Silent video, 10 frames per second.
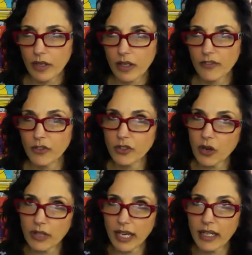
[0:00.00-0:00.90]
if you
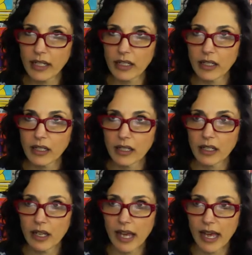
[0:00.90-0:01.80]
don't get it
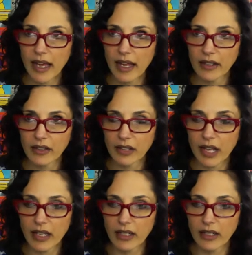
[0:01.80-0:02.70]
and
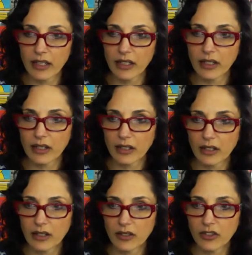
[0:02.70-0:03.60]
then
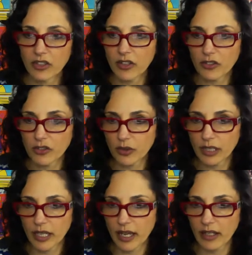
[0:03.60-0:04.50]
she doesn't do it
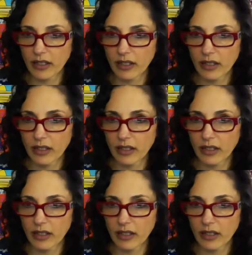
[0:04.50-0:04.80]
again,